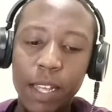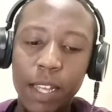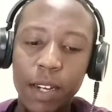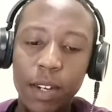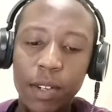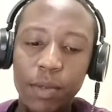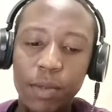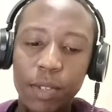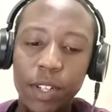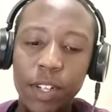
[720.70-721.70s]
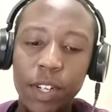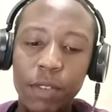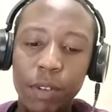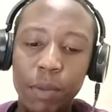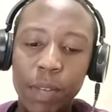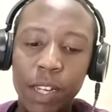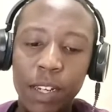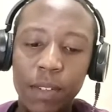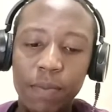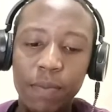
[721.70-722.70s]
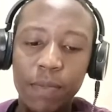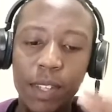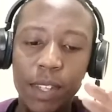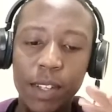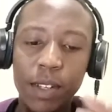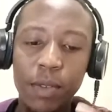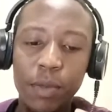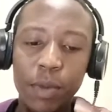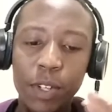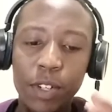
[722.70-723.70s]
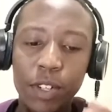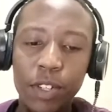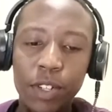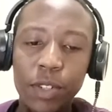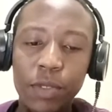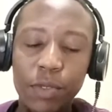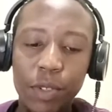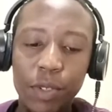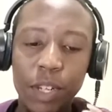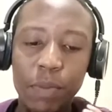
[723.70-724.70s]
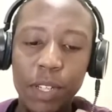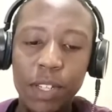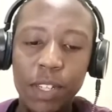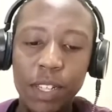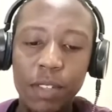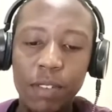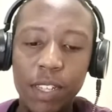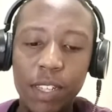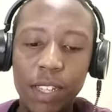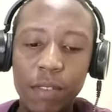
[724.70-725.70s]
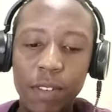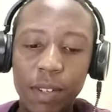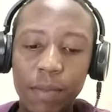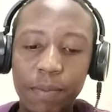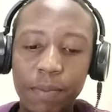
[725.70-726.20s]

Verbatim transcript: and we'll read of a man. When we continue from chapter 6, verse 7,